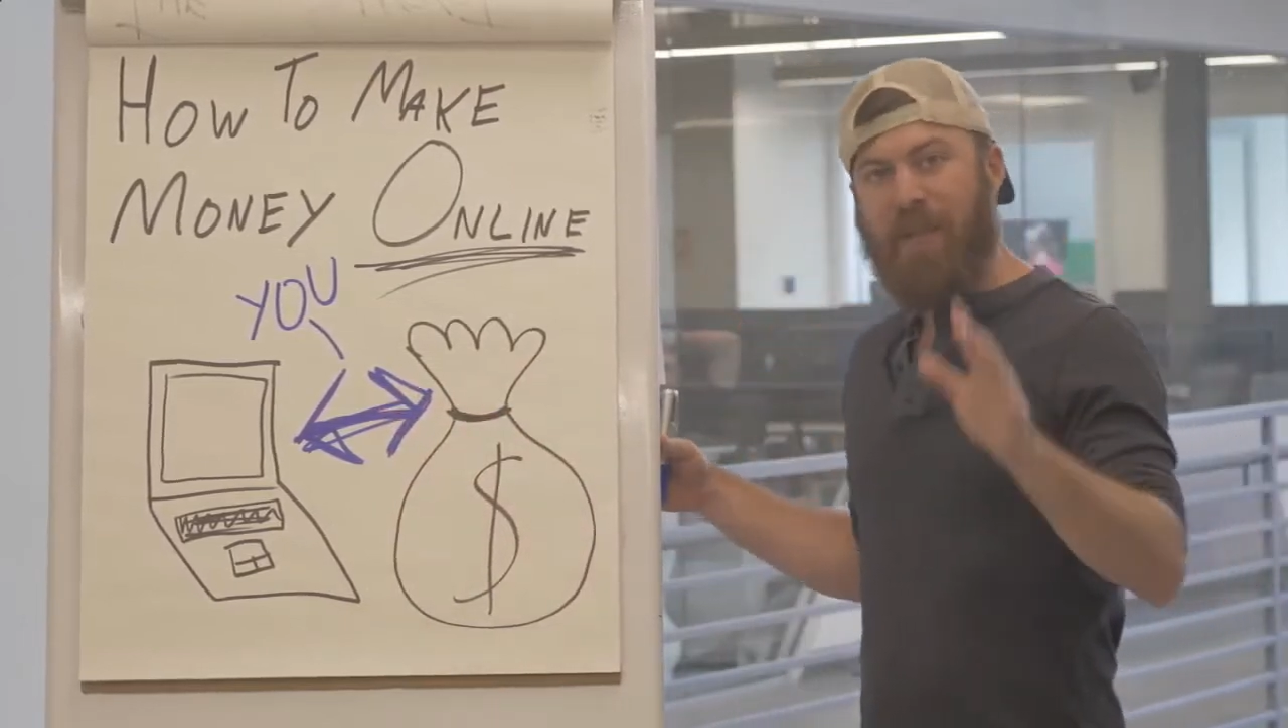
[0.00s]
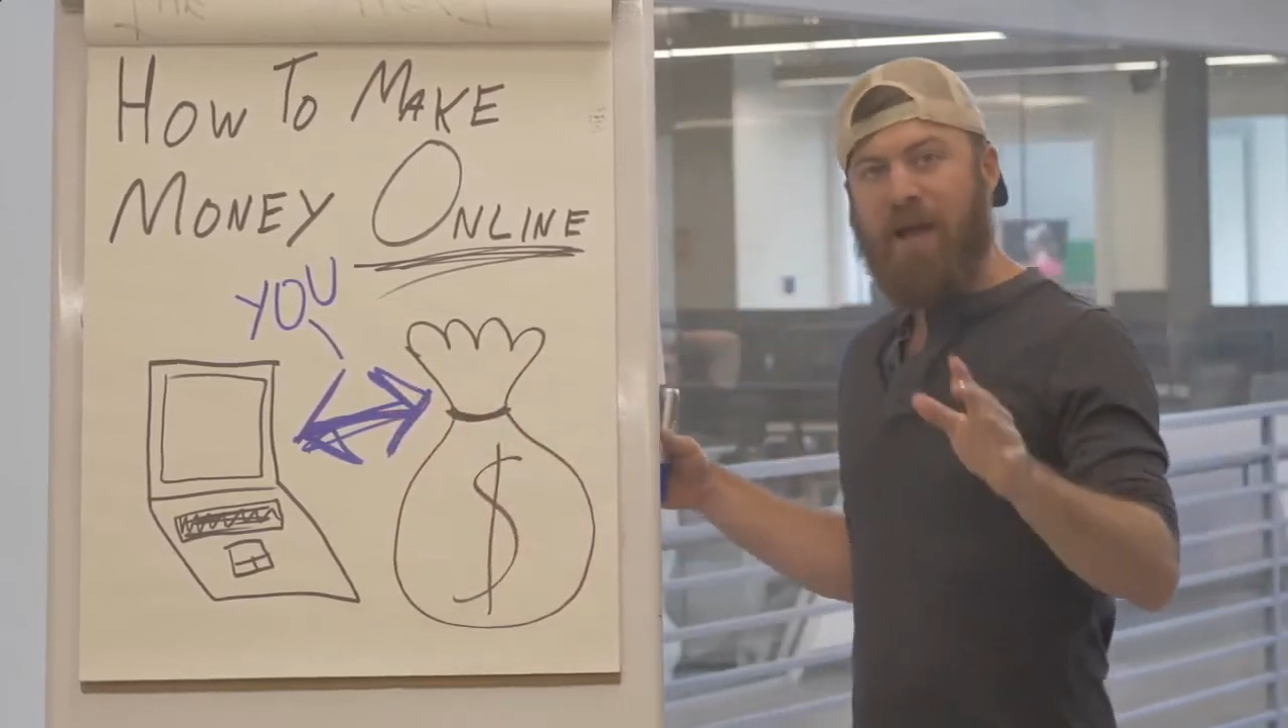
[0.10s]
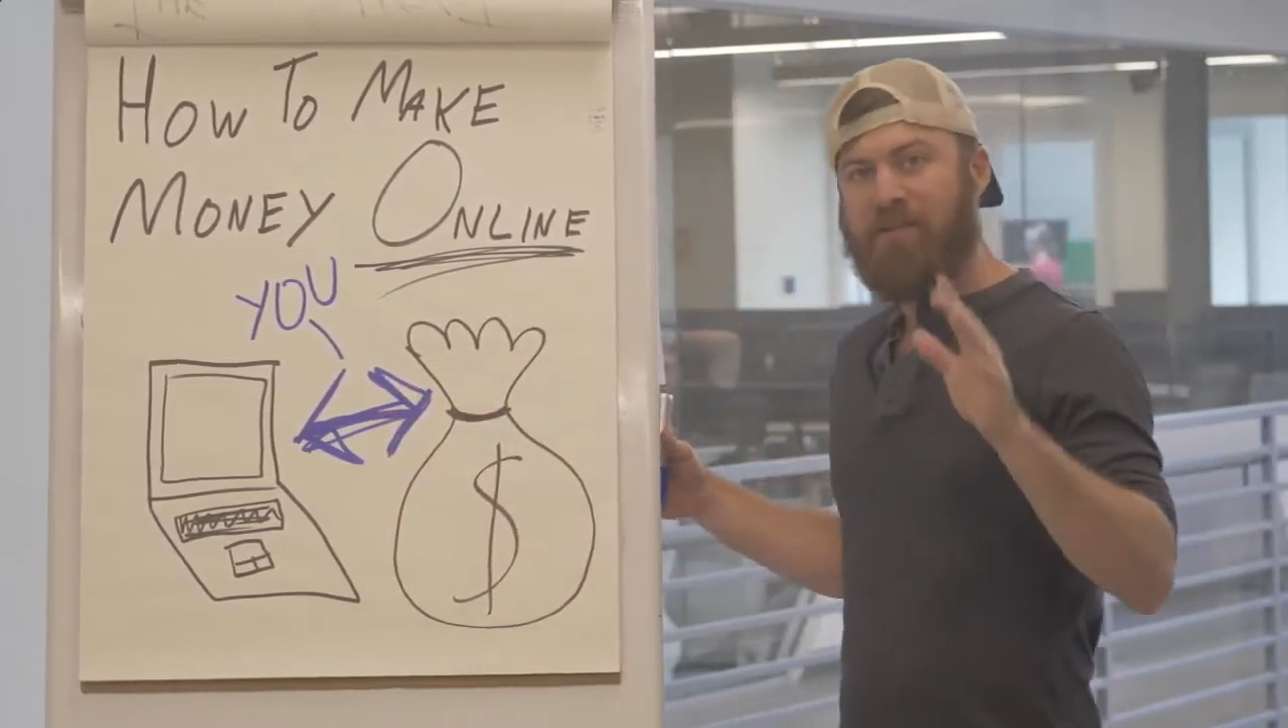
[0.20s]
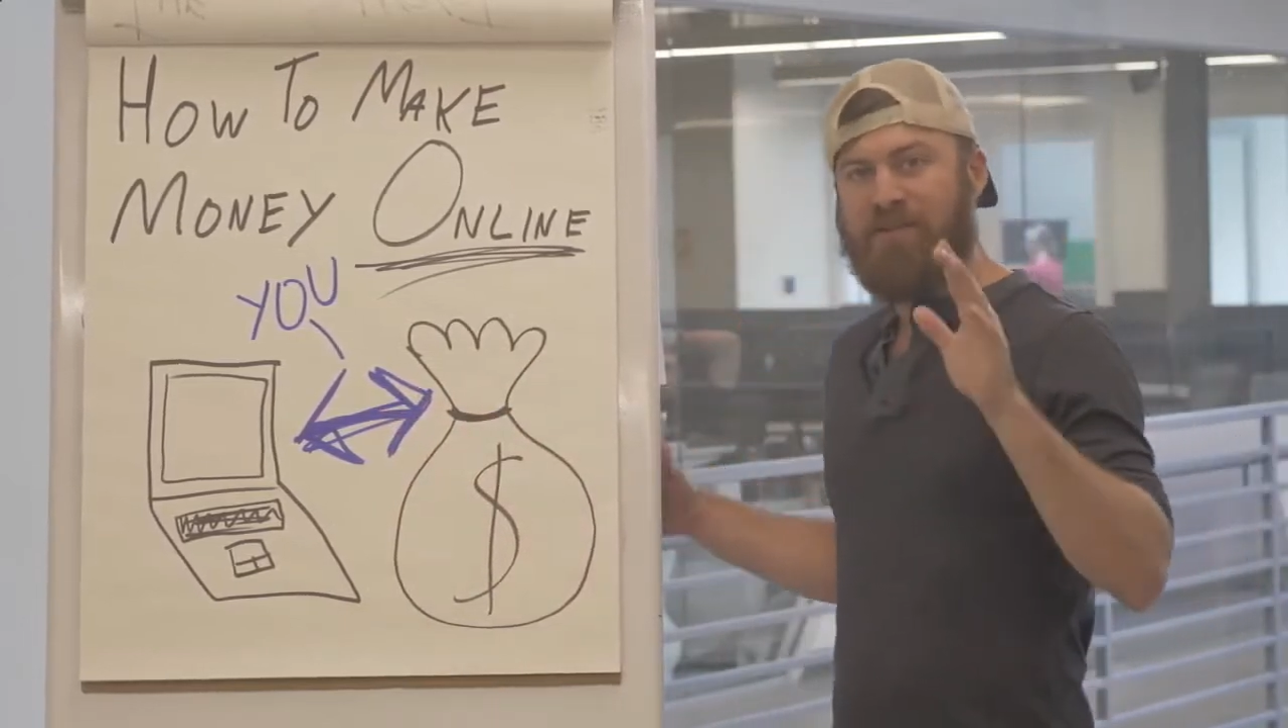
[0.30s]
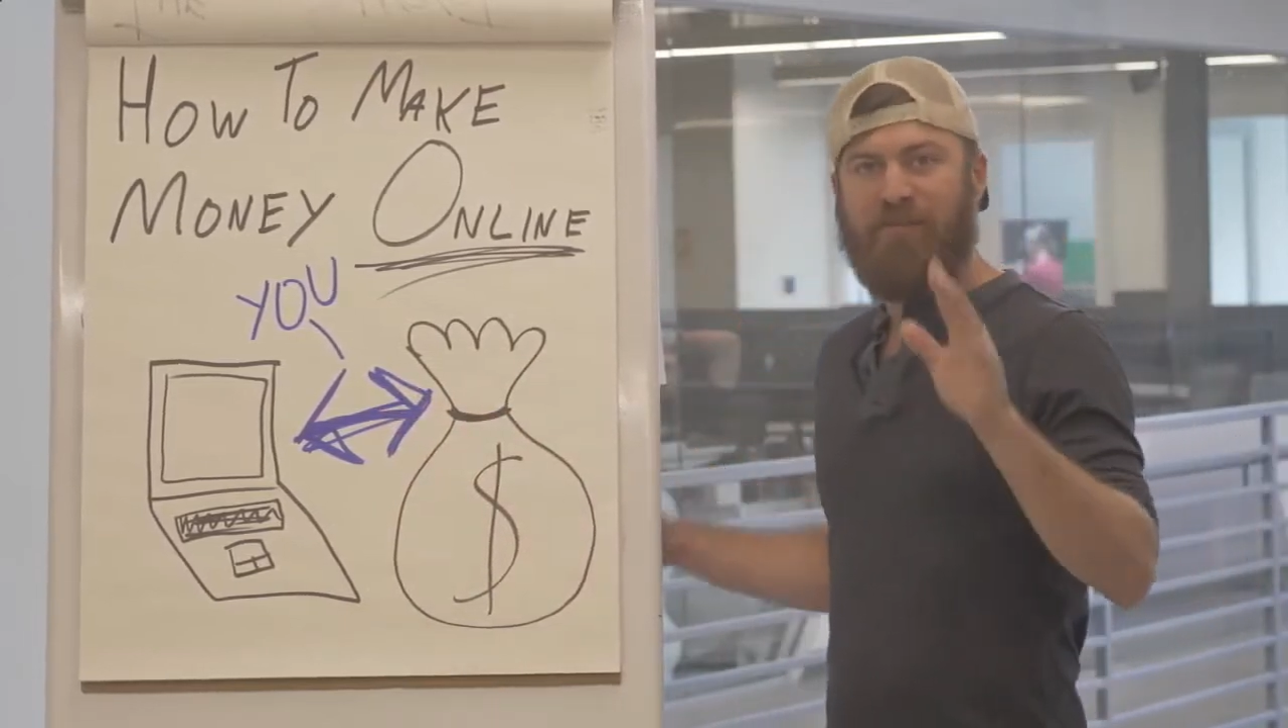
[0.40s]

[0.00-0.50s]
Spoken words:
amounts